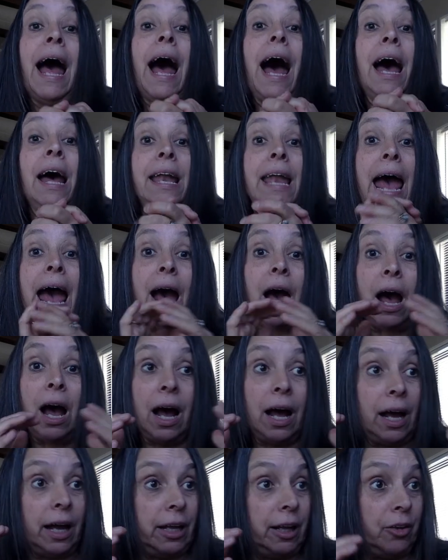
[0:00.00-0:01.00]
on,
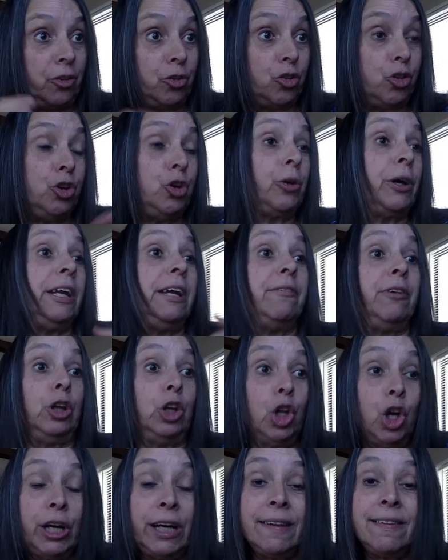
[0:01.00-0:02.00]
you can even
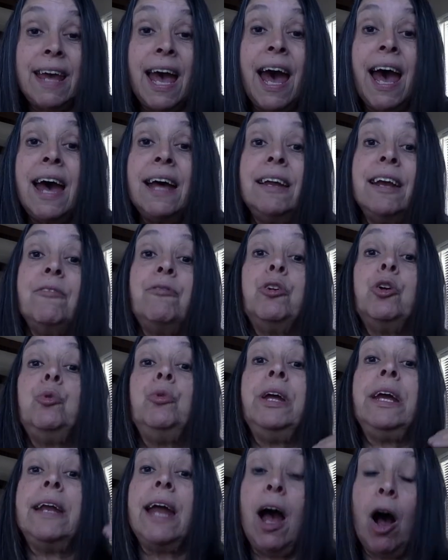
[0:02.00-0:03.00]
look at that if you
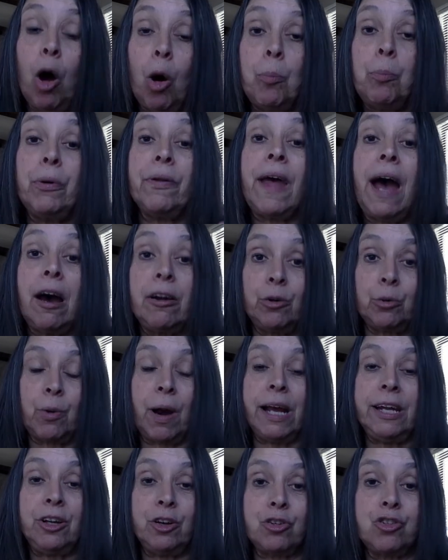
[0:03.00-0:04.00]
need help with how to
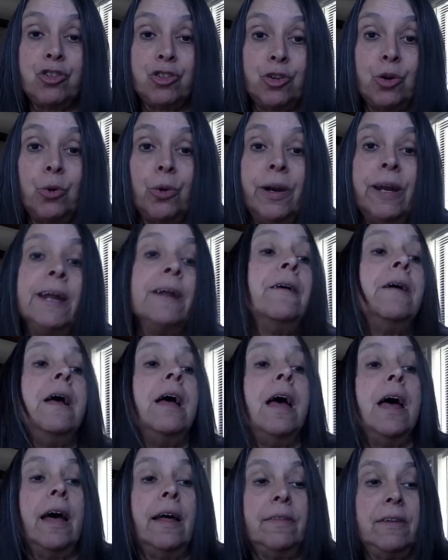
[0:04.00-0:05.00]
write your story.
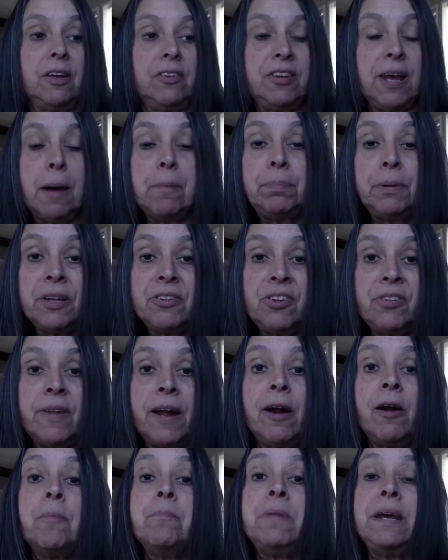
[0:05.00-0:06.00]
The template's
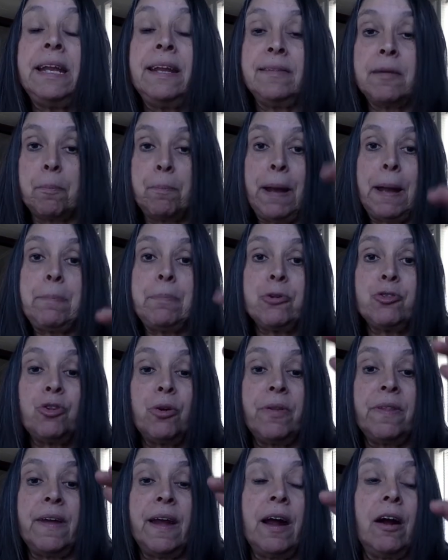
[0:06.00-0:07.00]
there, meaning the papers
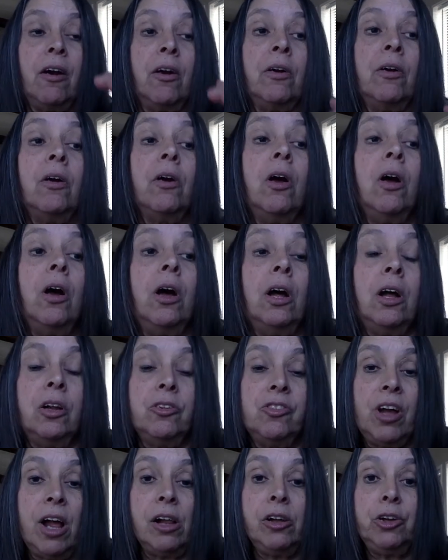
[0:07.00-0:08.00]
are there,
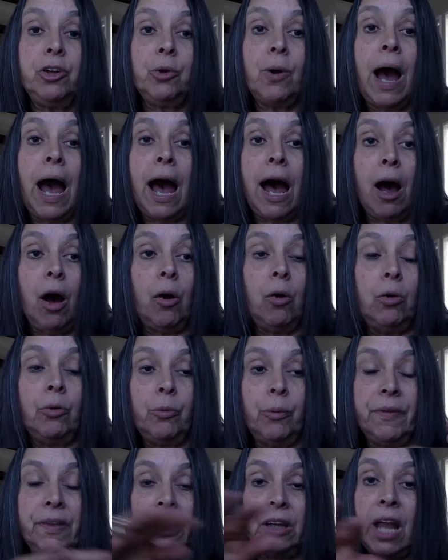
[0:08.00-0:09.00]
telling you how,
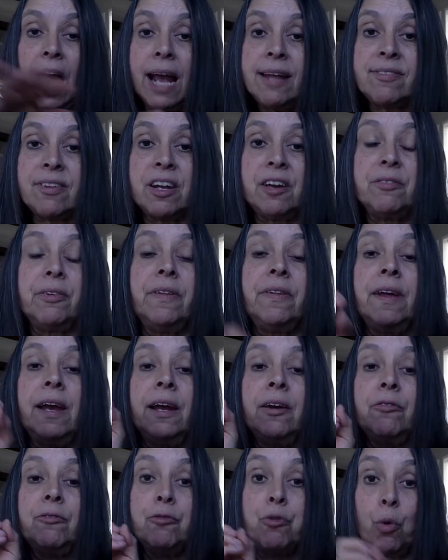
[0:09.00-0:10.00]
with the lines and
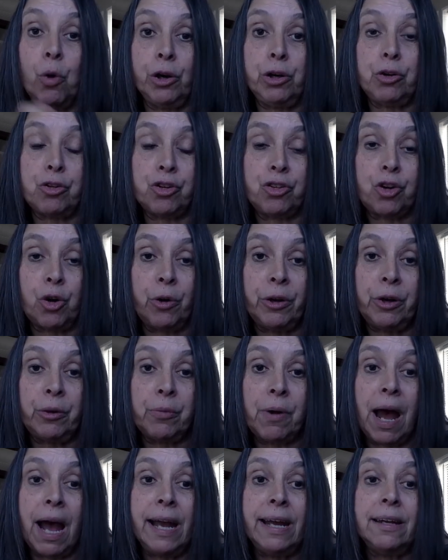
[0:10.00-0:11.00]
everything, for your story to
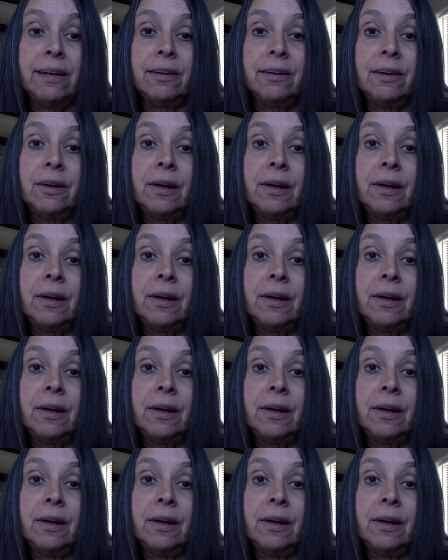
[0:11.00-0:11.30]
write,